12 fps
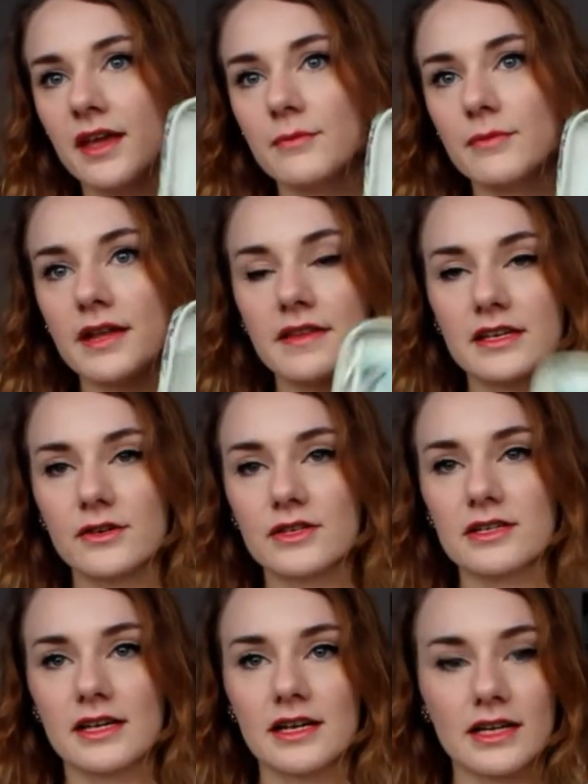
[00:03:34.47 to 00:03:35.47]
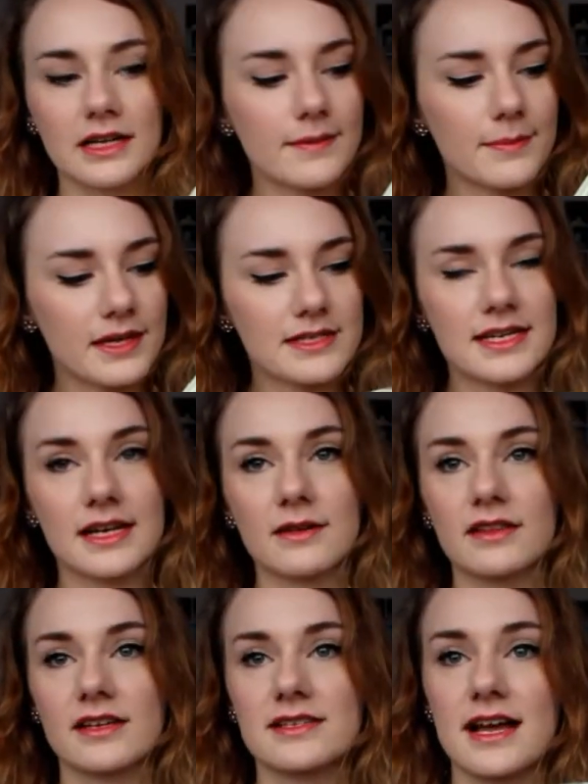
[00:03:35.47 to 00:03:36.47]
But and then you can like unclip it and take
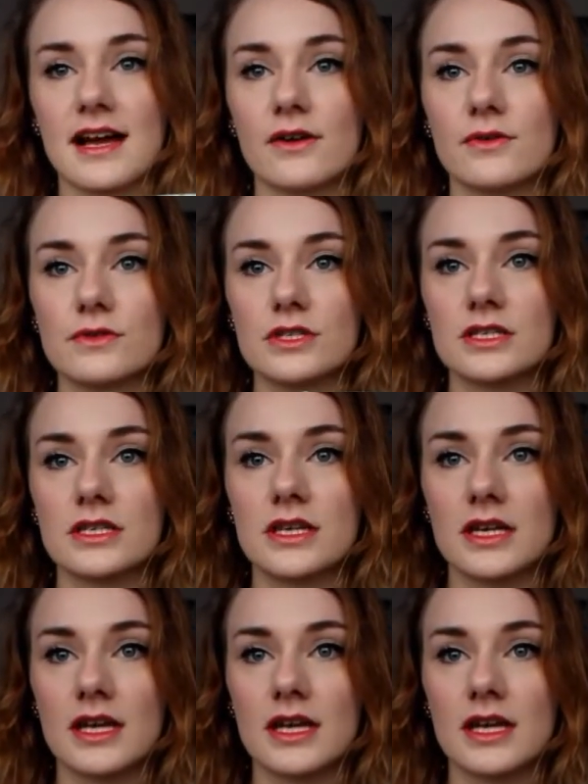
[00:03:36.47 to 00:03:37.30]
things out,